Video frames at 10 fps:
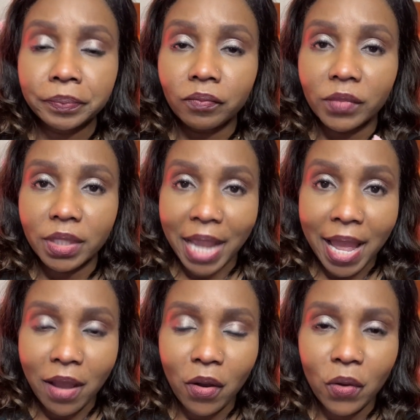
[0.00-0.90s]

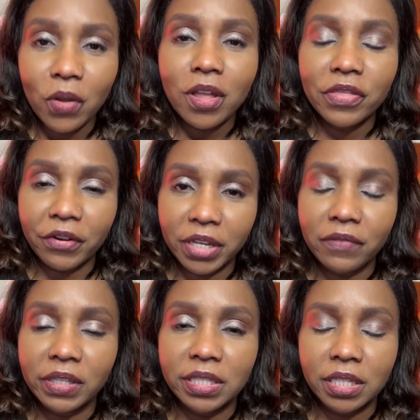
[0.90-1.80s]
Now they're even
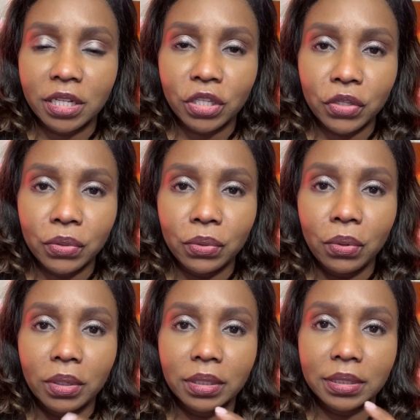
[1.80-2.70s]
sending you
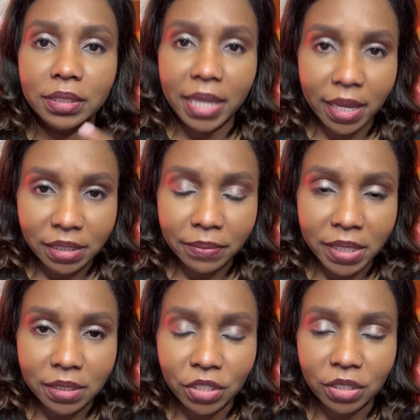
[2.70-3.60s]
text
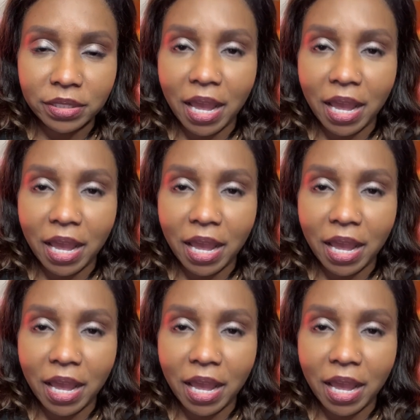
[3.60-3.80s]
messages.